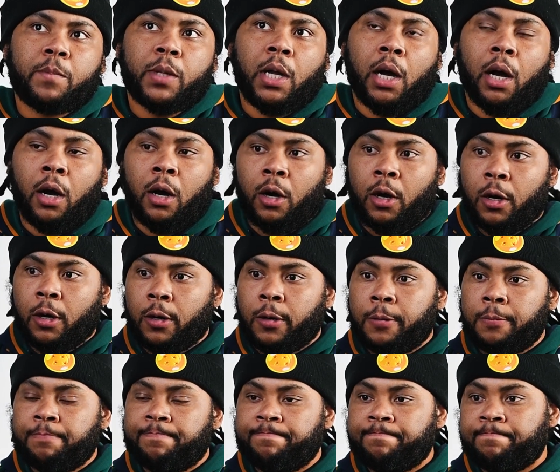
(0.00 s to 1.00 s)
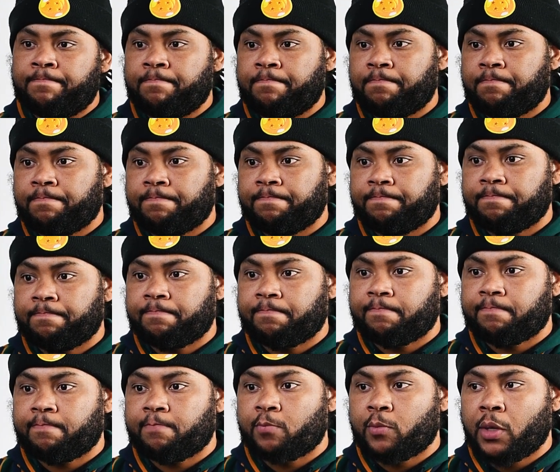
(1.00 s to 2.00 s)
um.
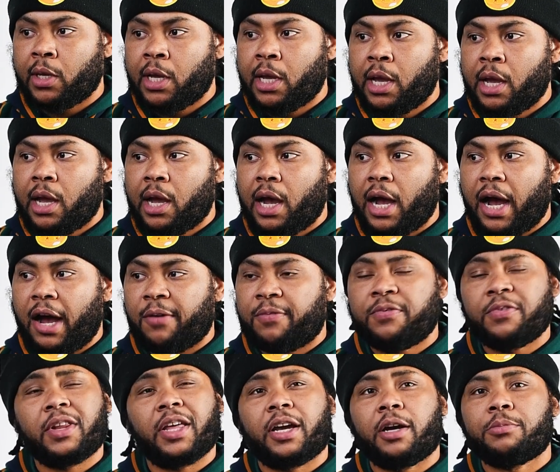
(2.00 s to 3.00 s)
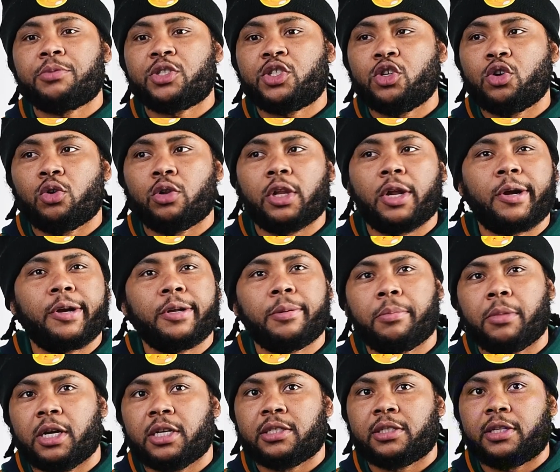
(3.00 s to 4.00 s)
I feel like I'm still learning
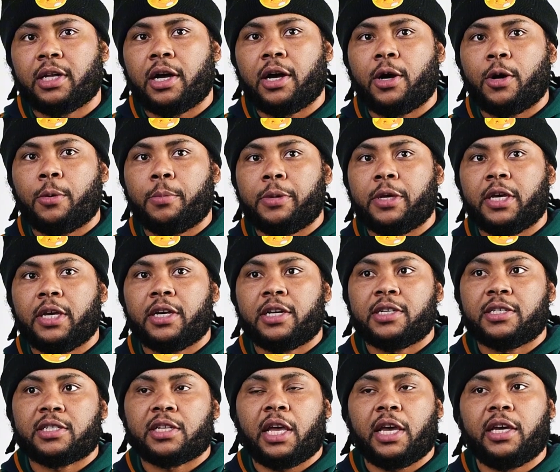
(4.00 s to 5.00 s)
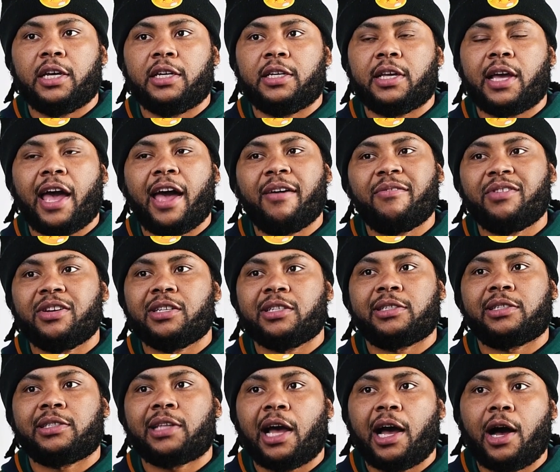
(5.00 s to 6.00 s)
my style, man, because like having a
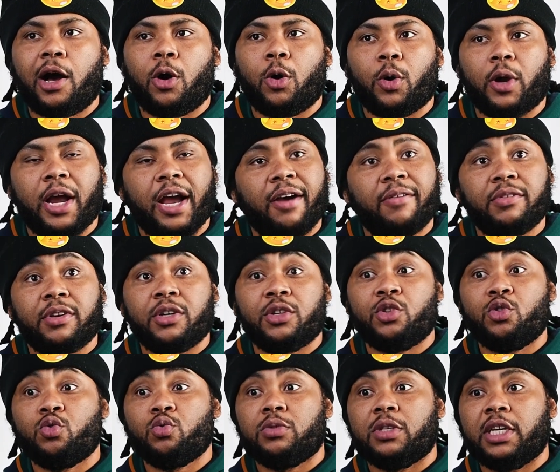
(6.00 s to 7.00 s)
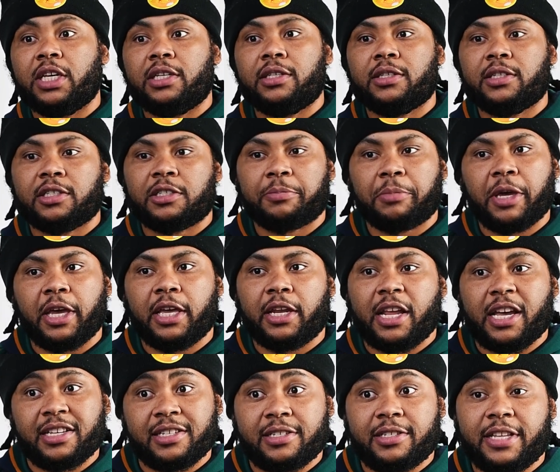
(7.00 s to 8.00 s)
style or having a uniqueness, man,
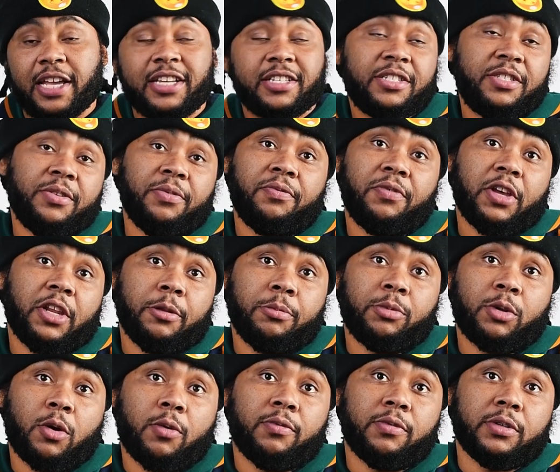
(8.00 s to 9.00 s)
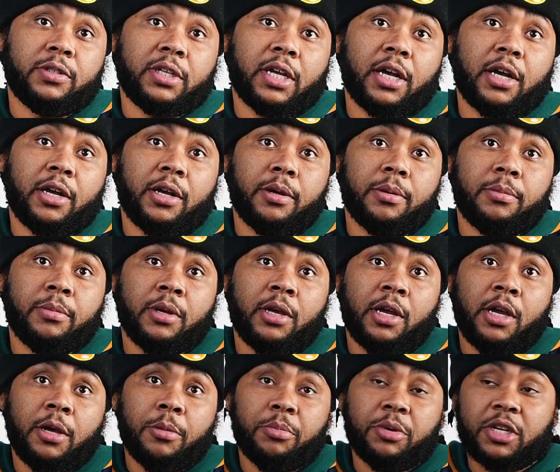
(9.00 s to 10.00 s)
that's developed over time.
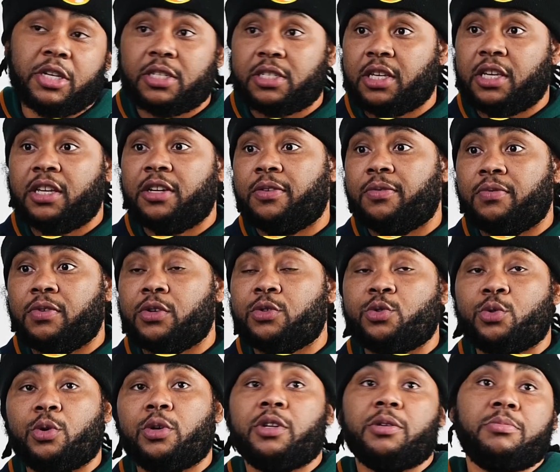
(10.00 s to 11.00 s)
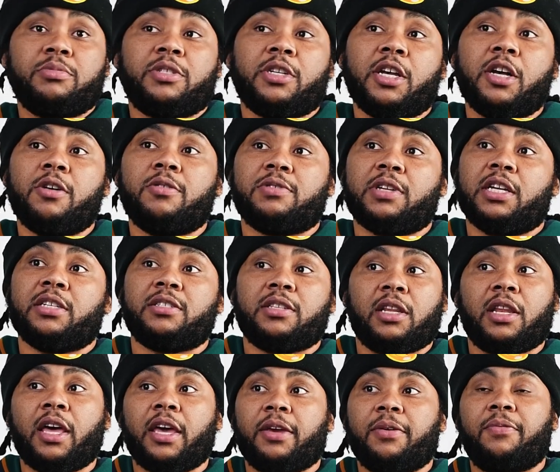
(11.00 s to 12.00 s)
Because the individual themselves has to
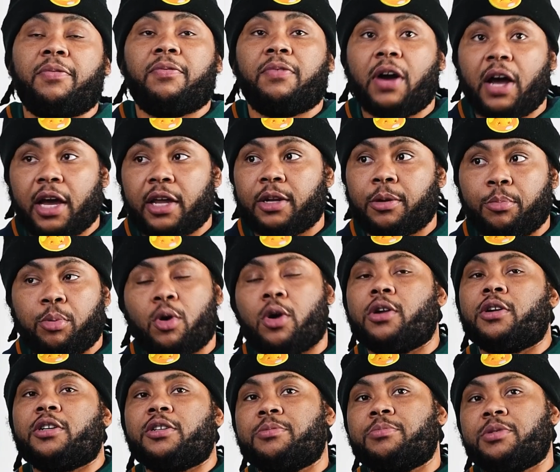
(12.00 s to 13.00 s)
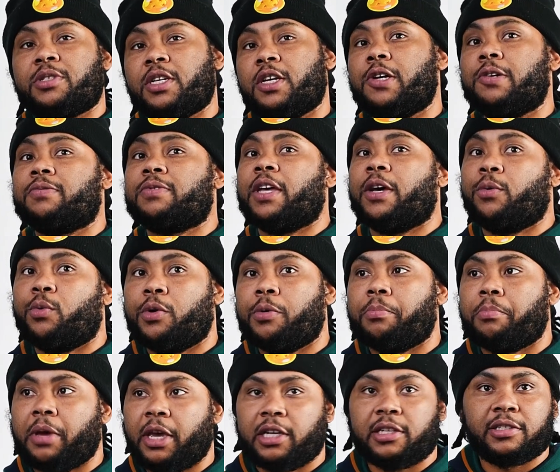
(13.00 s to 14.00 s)
like find a part of themselves that what
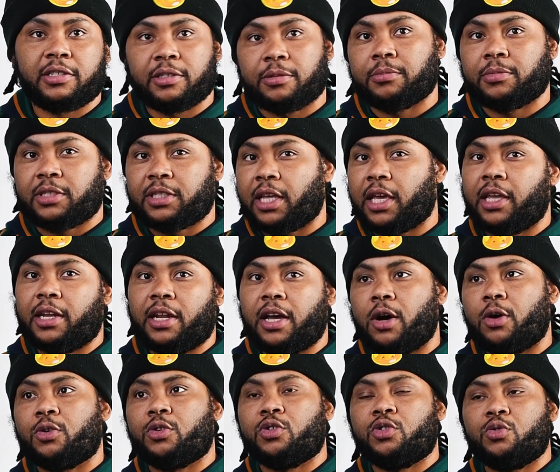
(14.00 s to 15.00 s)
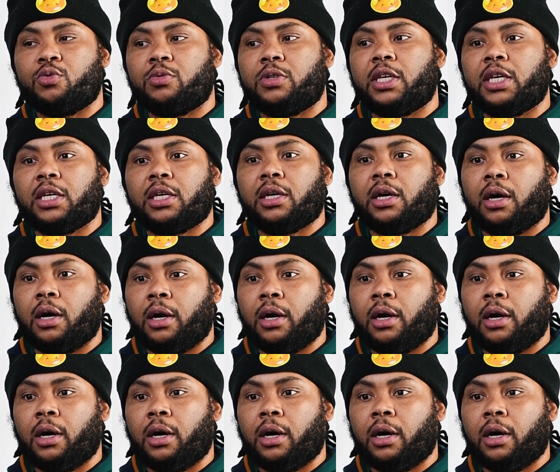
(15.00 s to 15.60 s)
makes them stand out or unique.